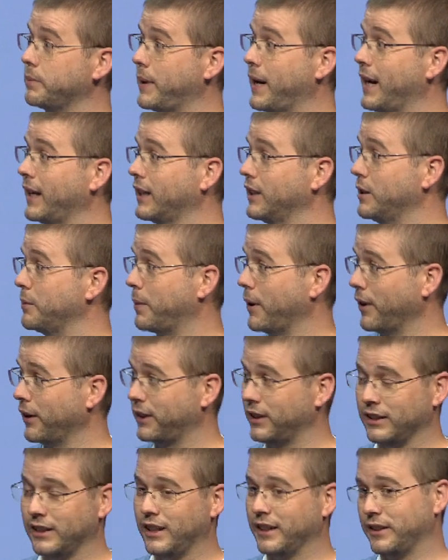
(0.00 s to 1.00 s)
it back in the
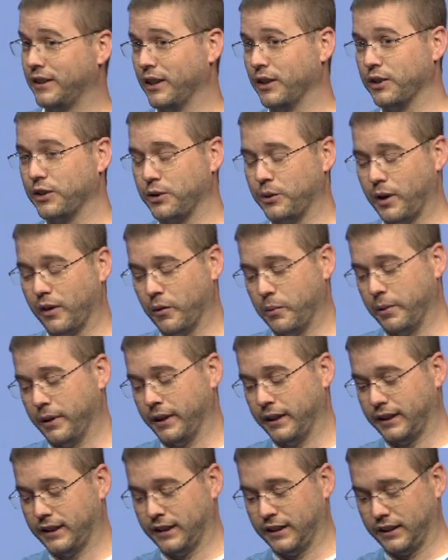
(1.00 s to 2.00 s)
parking lot there, so
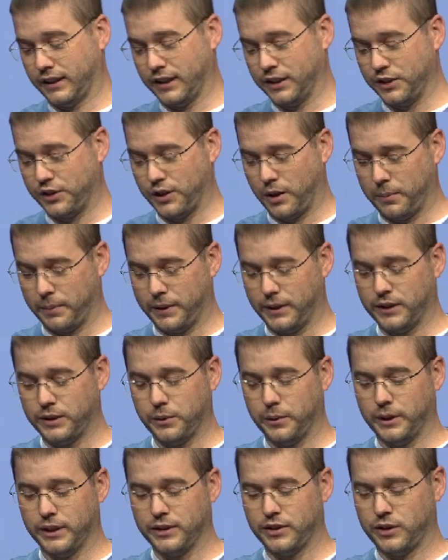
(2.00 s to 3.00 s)
everybody can jump
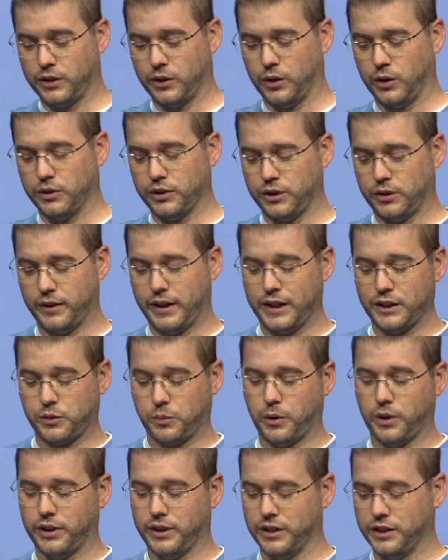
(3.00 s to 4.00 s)
into it. So that's
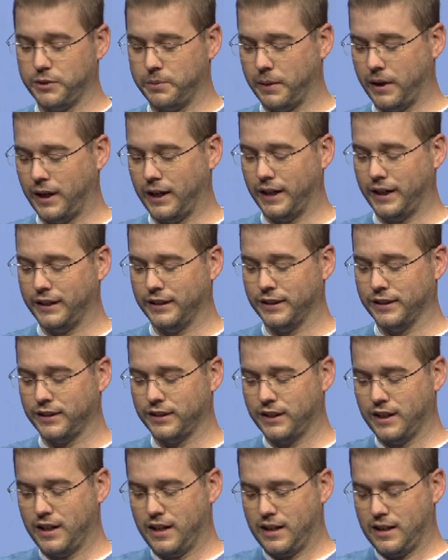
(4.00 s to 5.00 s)
where it is behind
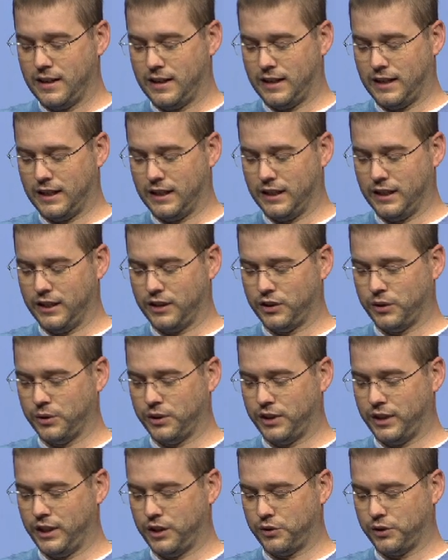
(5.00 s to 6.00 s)
us. And so
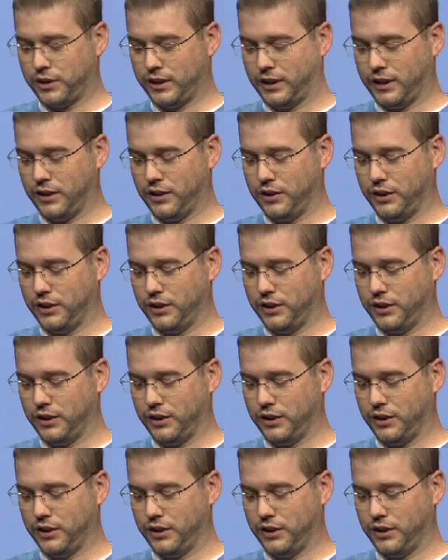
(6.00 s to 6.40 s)
it's interesting here.